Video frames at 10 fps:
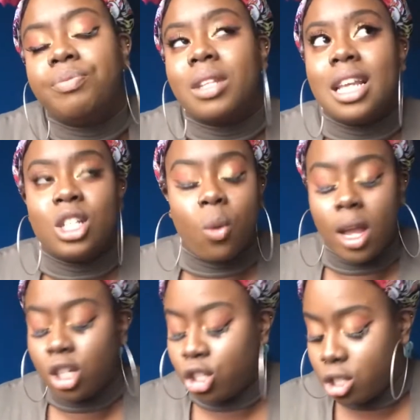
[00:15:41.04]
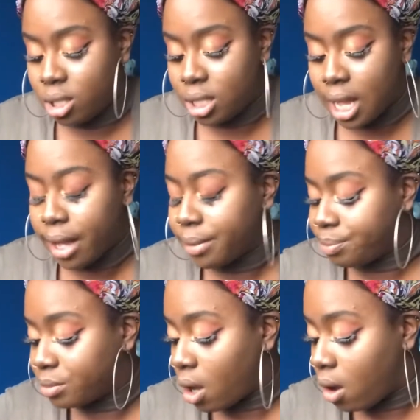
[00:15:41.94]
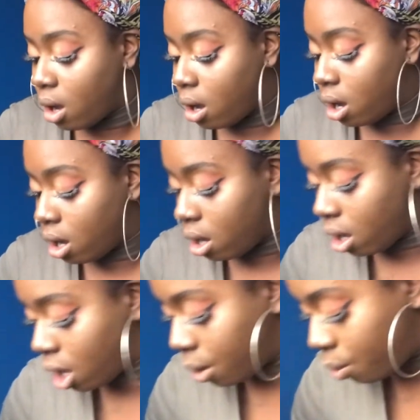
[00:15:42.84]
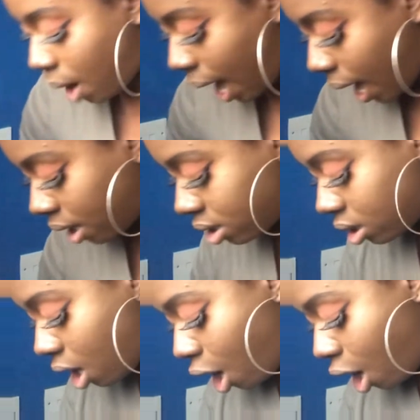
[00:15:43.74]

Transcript: These questions that were asked,